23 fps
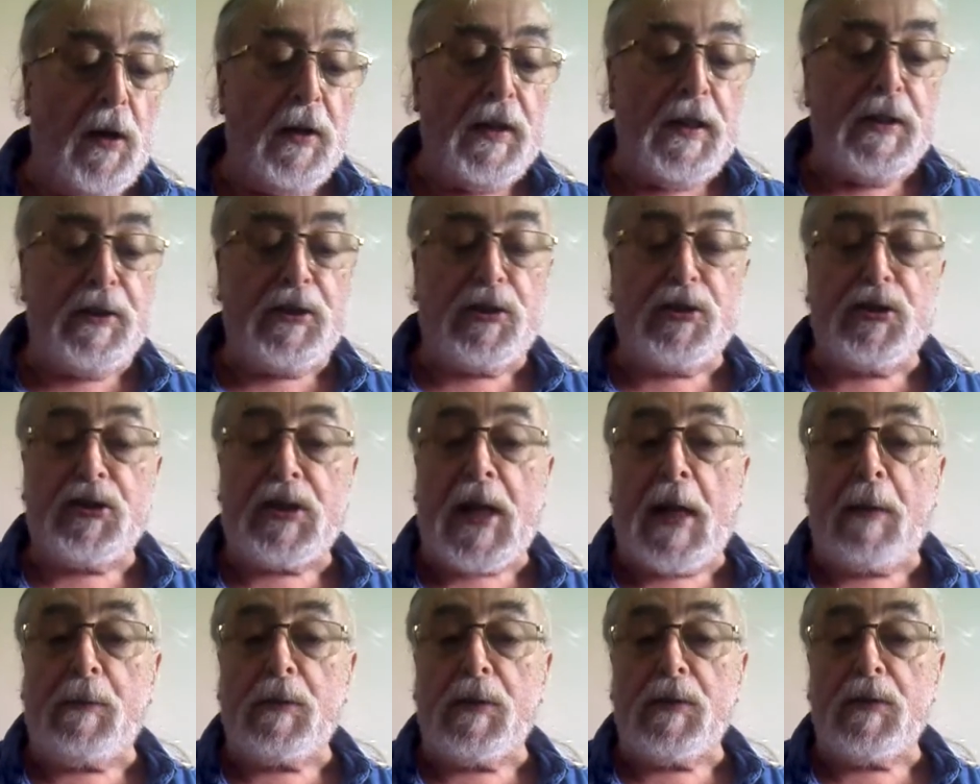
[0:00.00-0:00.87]
it
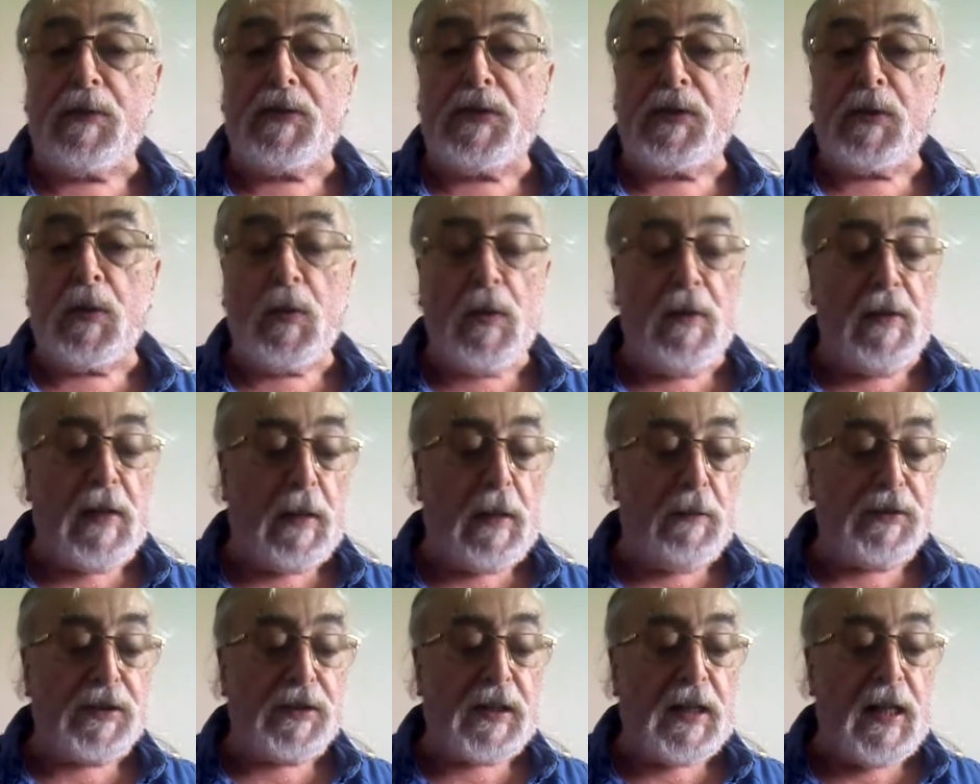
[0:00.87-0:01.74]
travelled
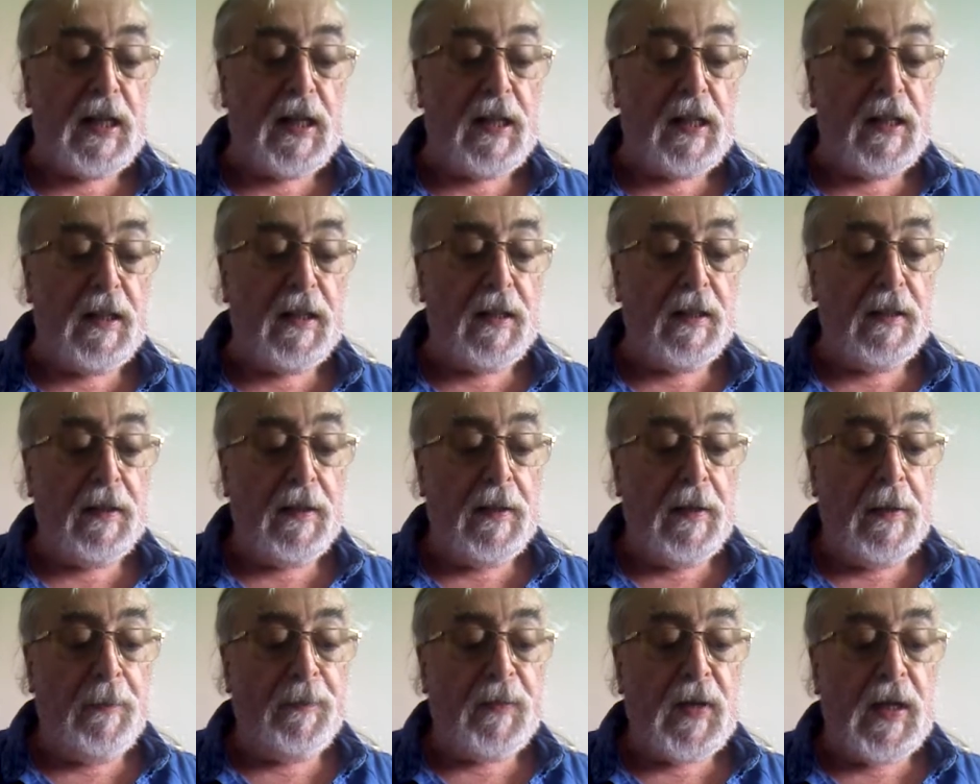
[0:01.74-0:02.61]
without care.
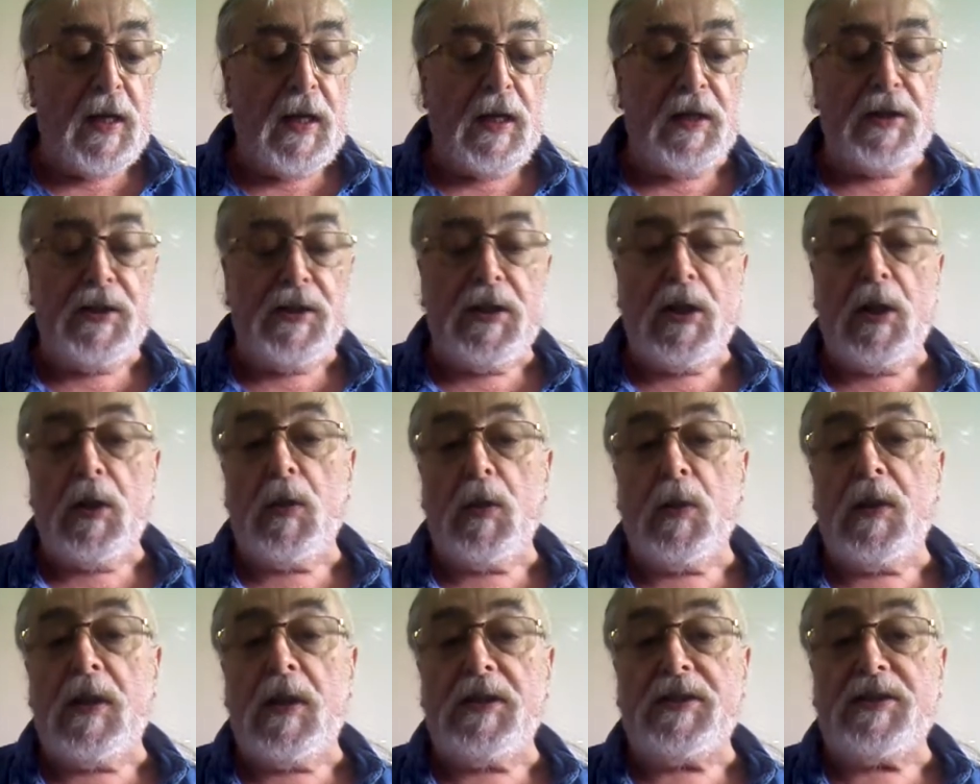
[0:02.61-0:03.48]
It knew
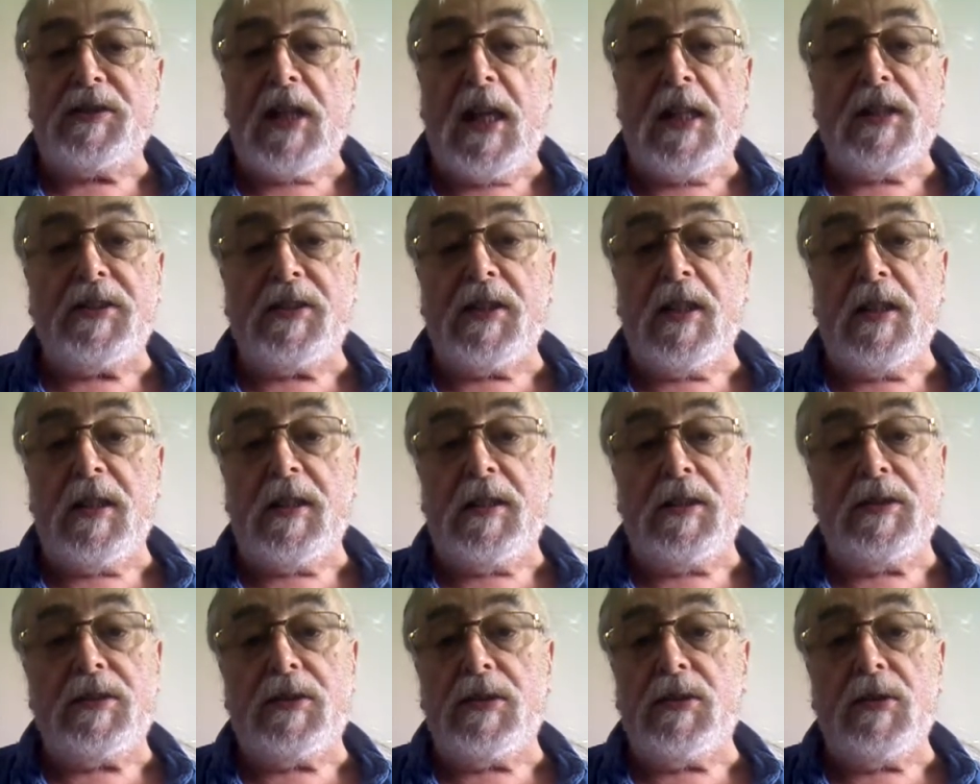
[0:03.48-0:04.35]
its destiny's
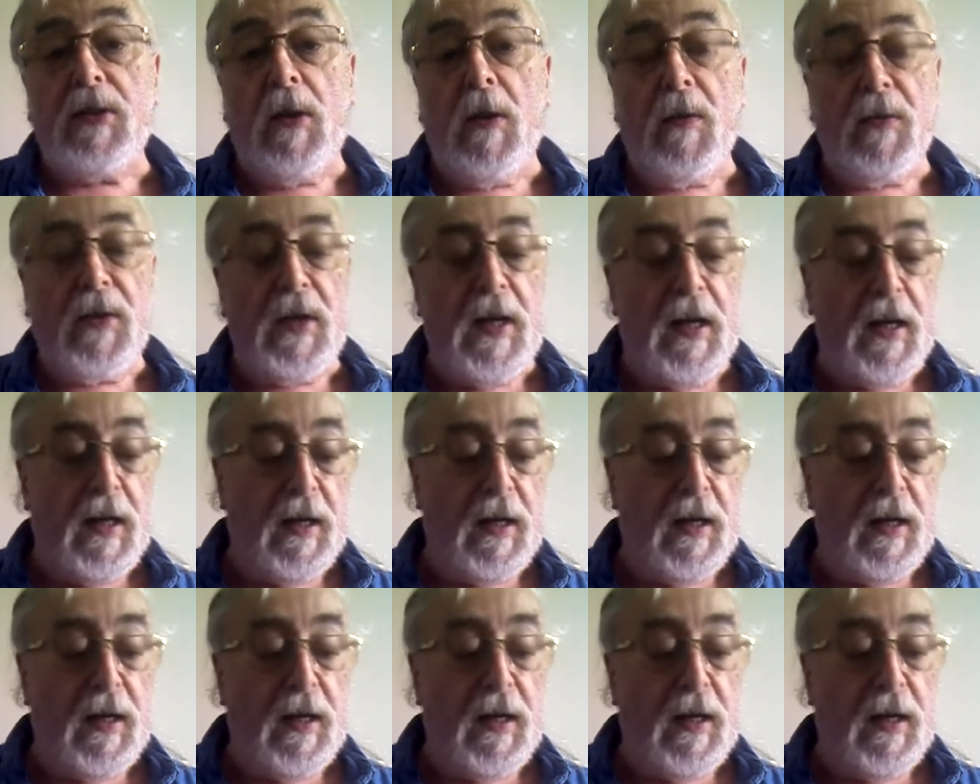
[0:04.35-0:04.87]
not there.